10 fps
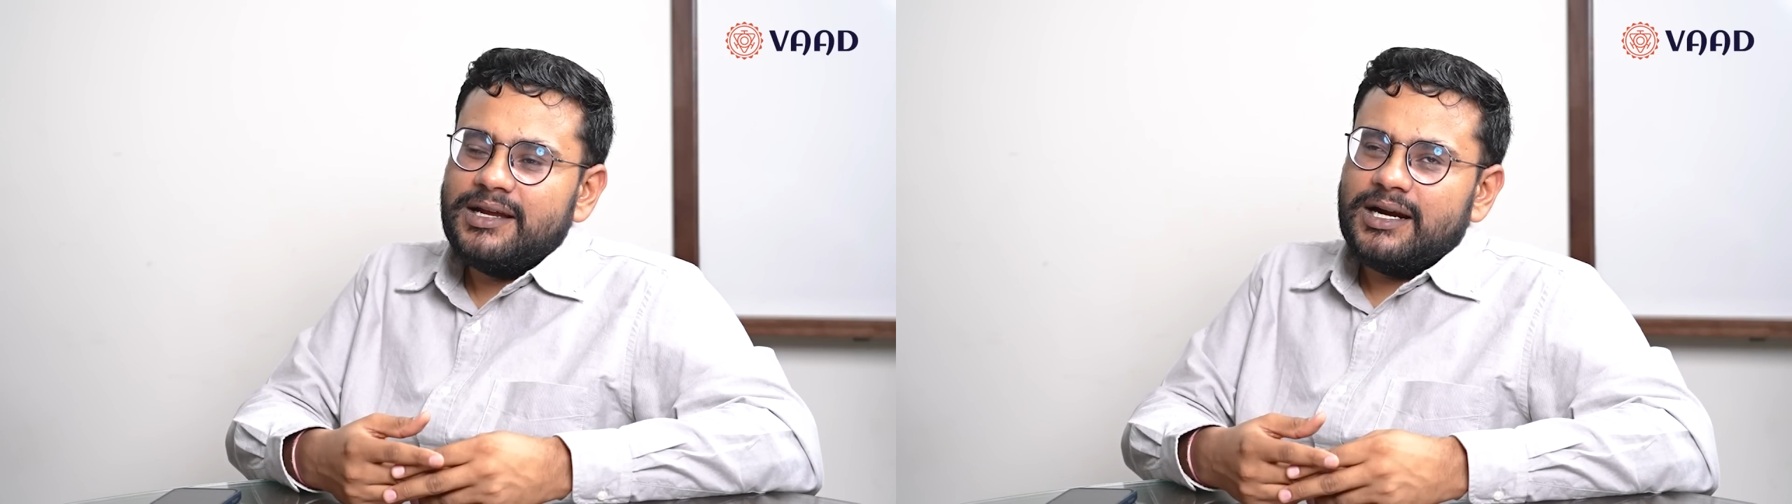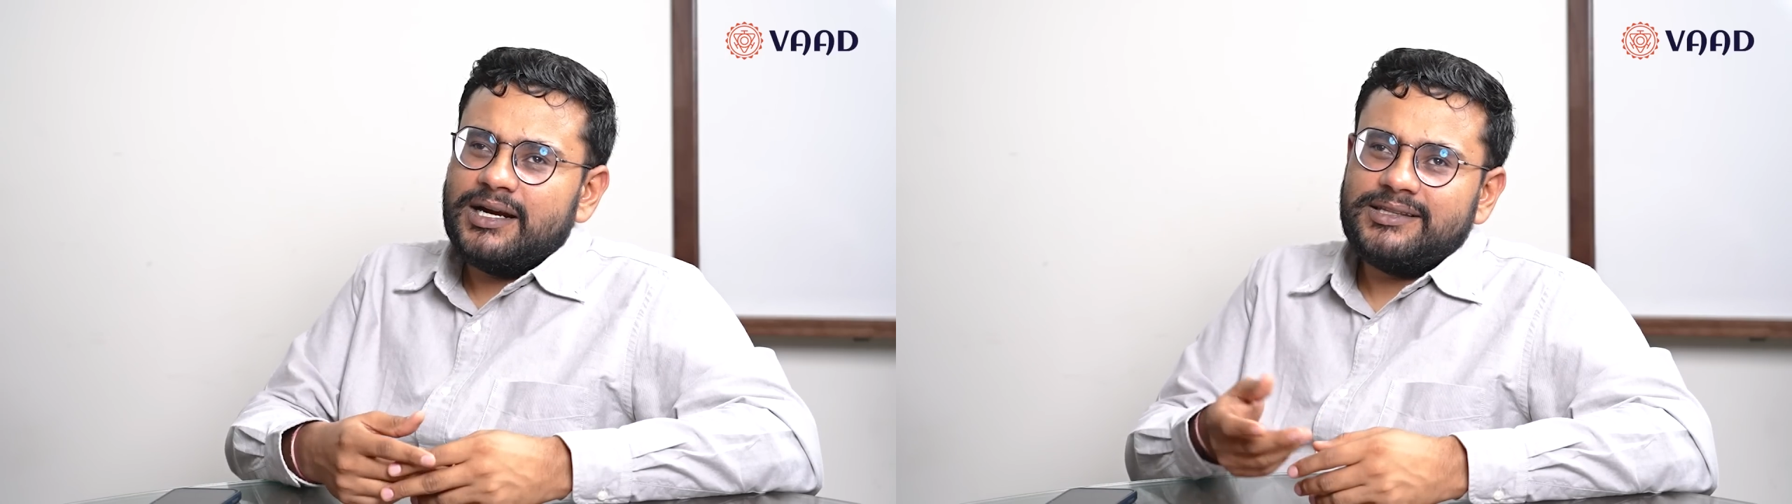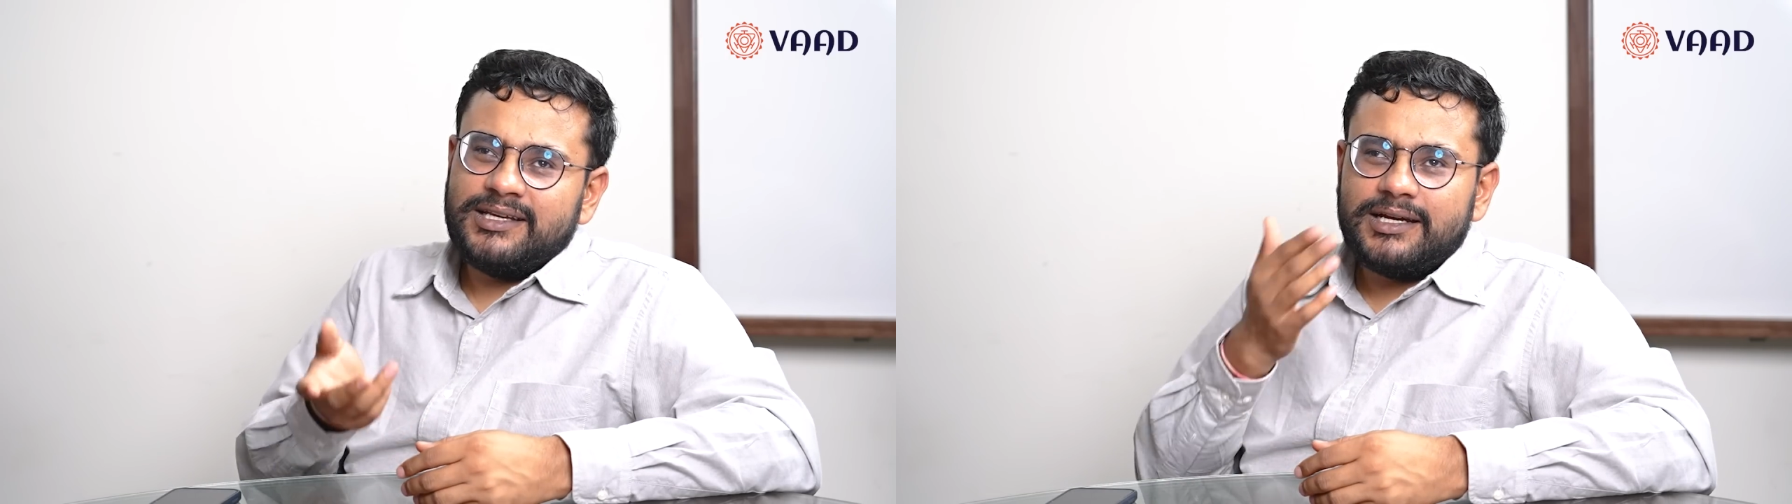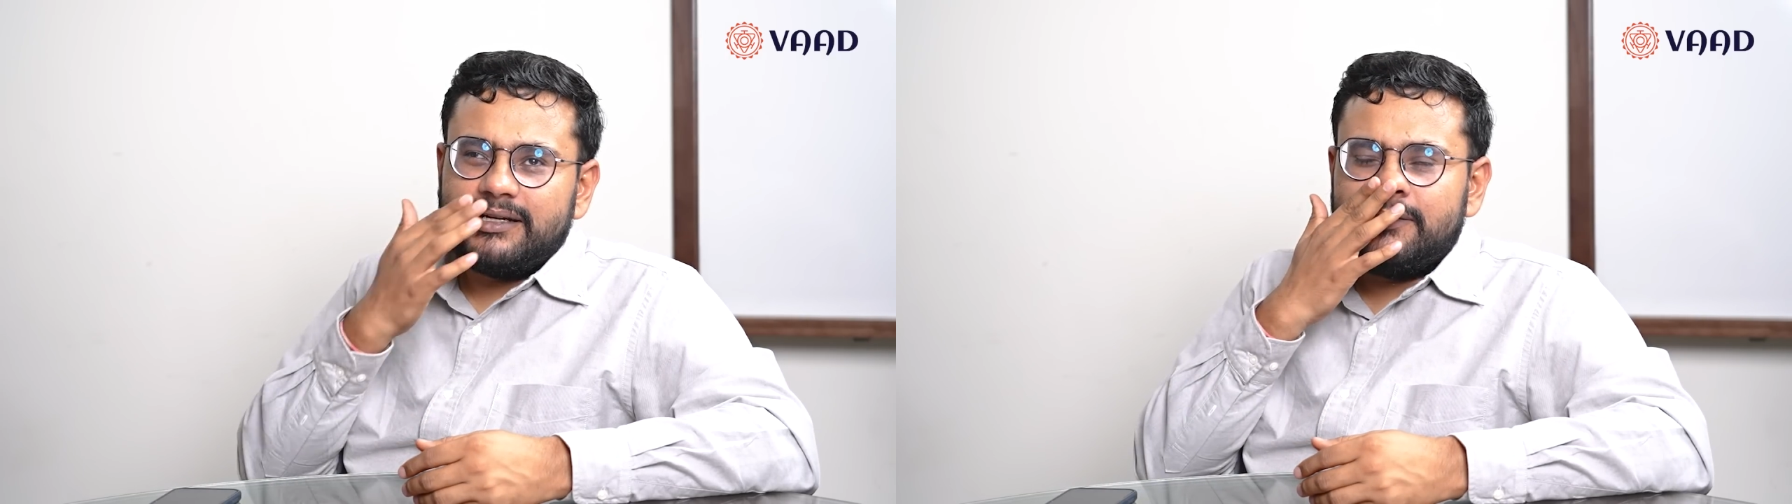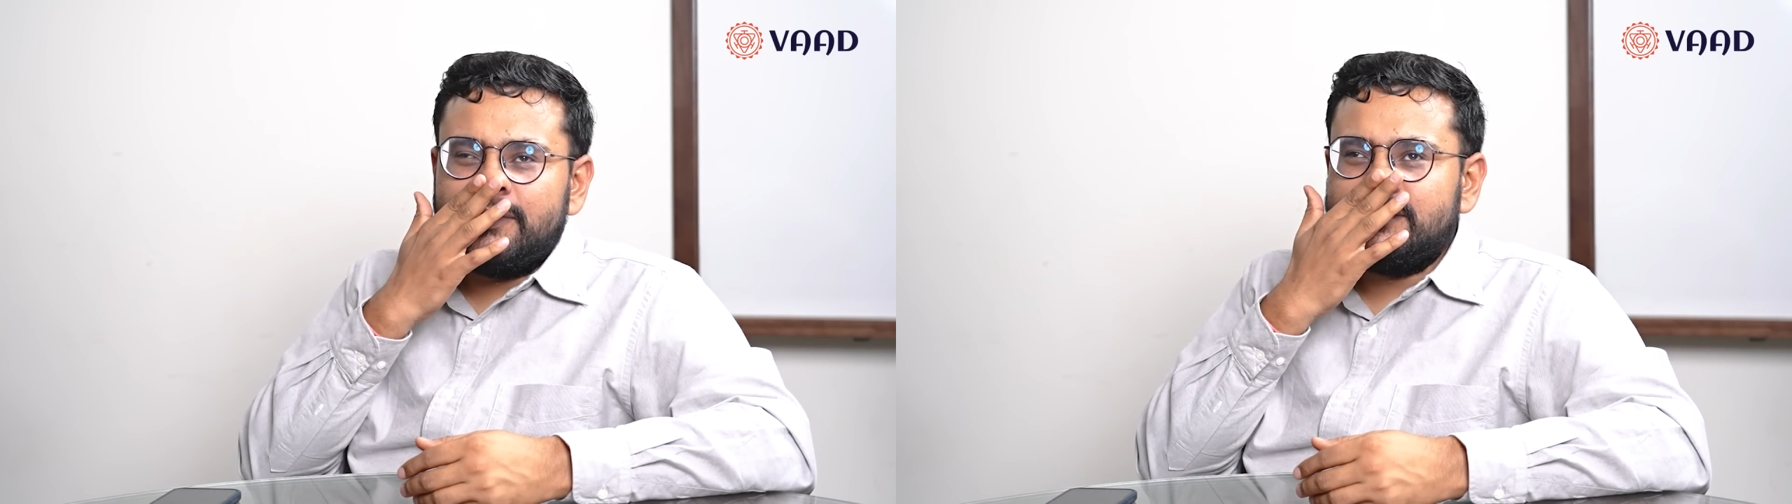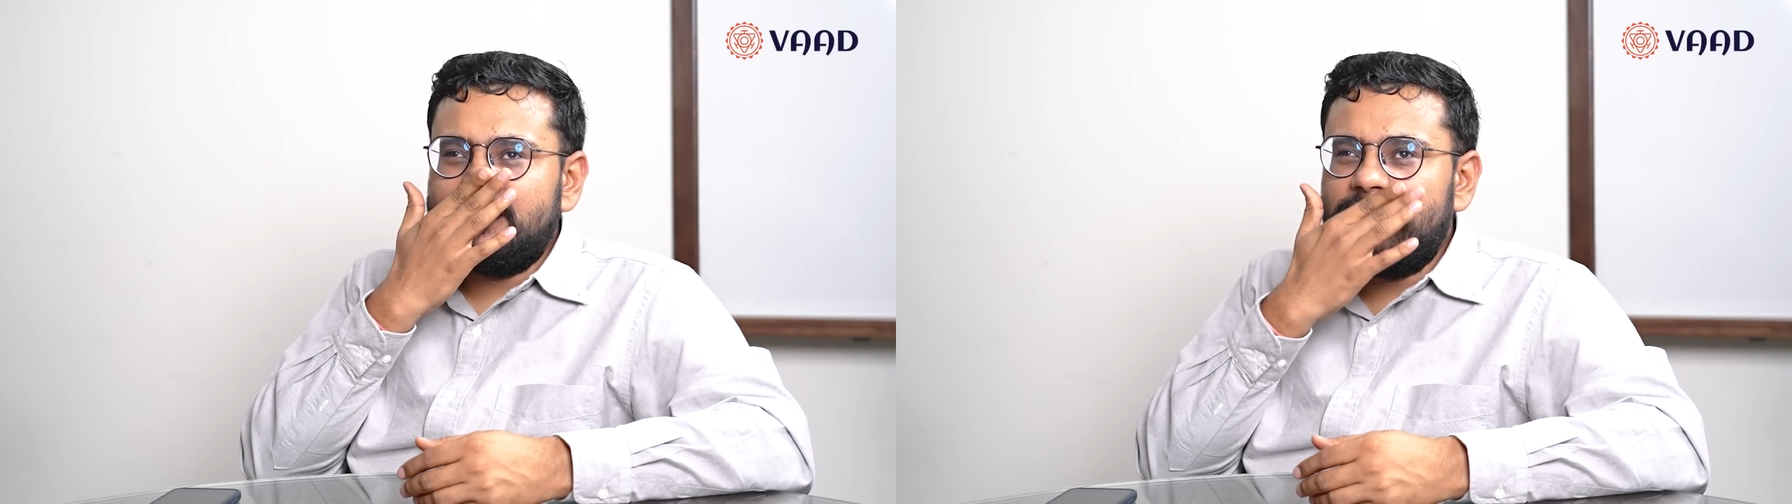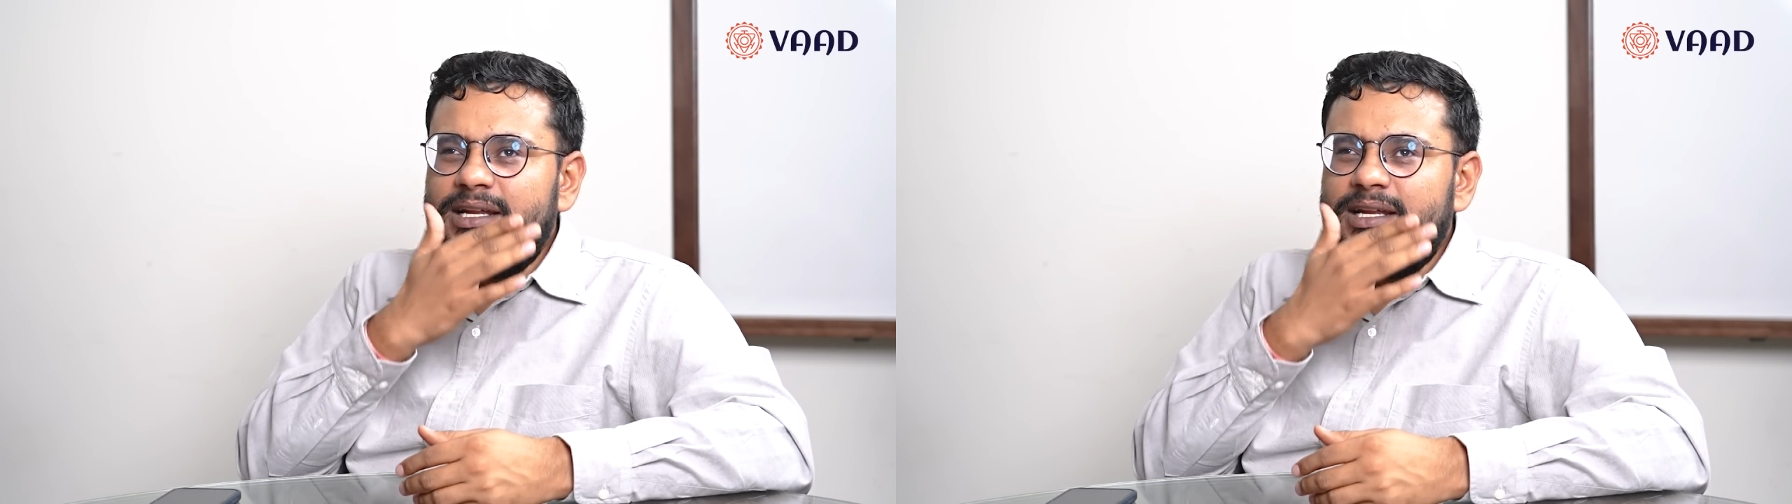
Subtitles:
and I think it was there